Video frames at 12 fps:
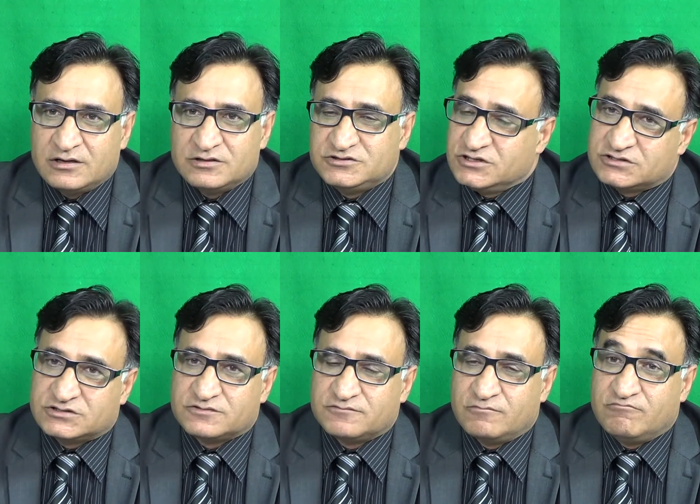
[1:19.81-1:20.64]

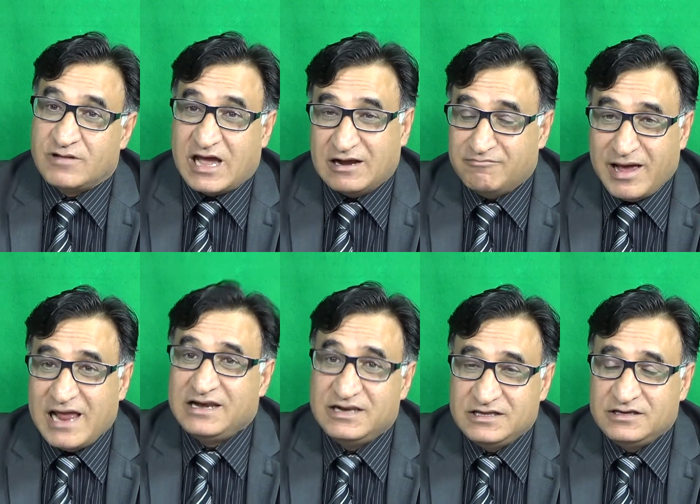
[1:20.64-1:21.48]
just and
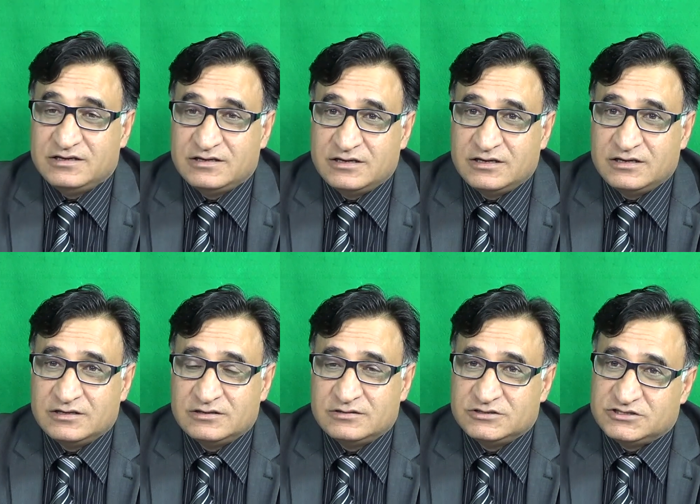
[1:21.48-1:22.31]
mainly
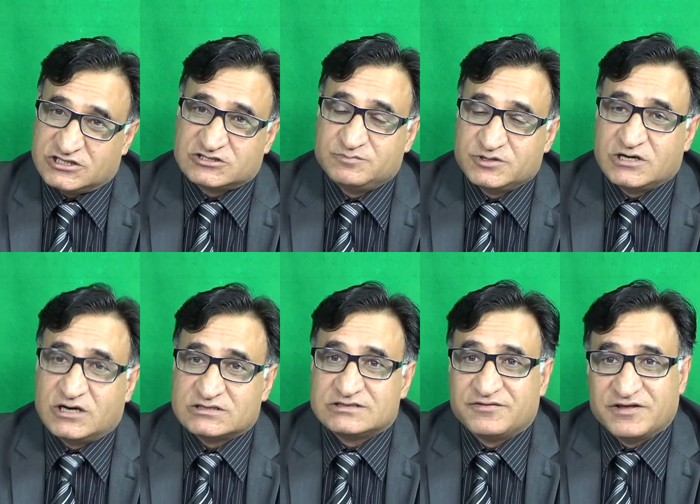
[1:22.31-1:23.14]
just
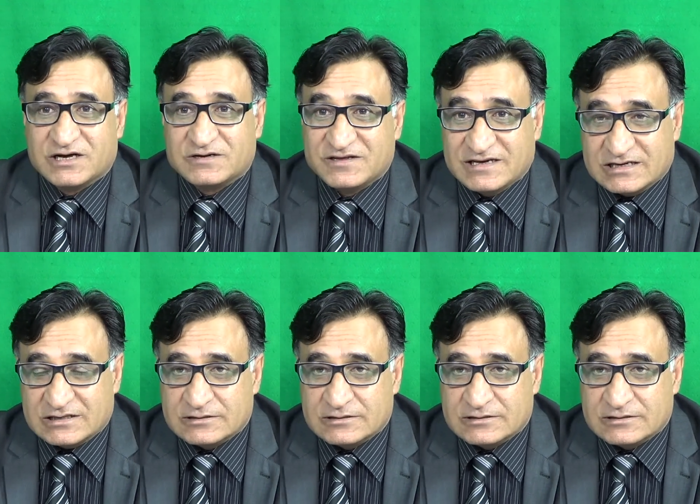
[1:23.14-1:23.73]
because they are there.